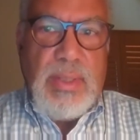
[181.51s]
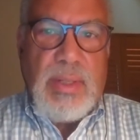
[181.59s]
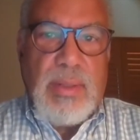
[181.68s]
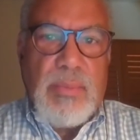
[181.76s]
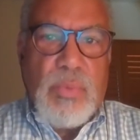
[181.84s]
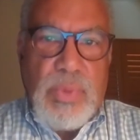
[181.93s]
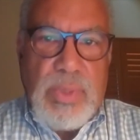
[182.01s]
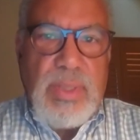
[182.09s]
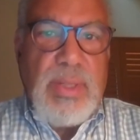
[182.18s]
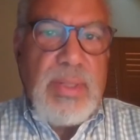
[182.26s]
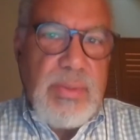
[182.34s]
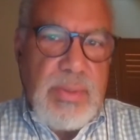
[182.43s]
Um, we
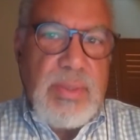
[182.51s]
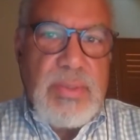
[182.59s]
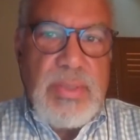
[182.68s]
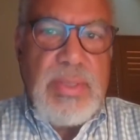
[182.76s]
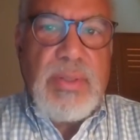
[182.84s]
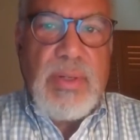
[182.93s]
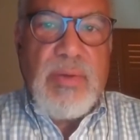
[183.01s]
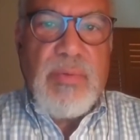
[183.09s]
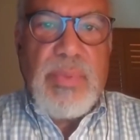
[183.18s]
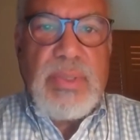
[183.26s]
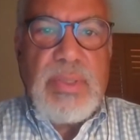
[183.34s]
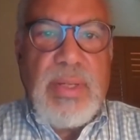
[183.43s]
at the center have
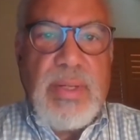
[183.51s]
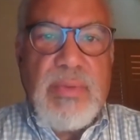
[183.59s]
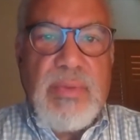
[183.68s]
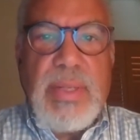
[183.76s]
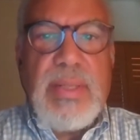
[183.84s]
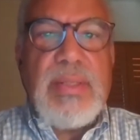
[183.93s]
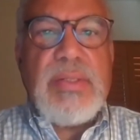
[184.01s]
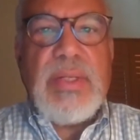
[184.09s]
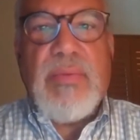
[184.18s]
been kind of the mainstay